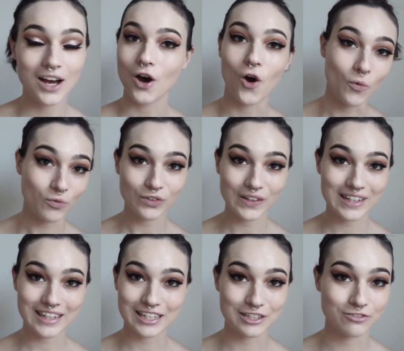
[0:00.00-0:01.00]

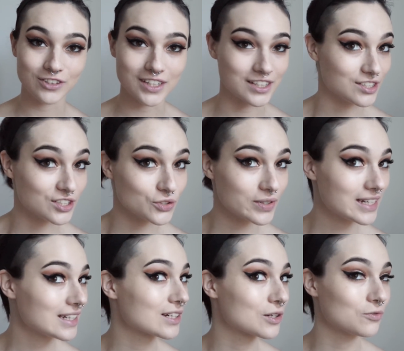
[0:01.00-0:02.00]
Hopefully I can fucking do
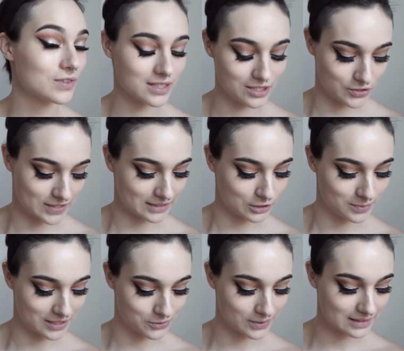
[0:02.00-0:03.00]
it, and hopefully I can do it a little
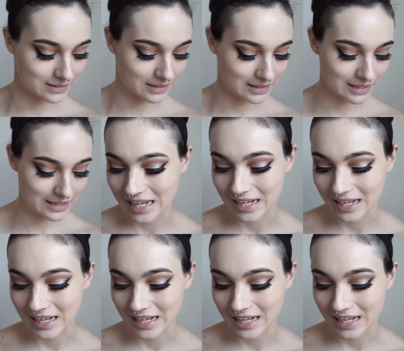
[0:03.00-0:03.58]
bit quickly.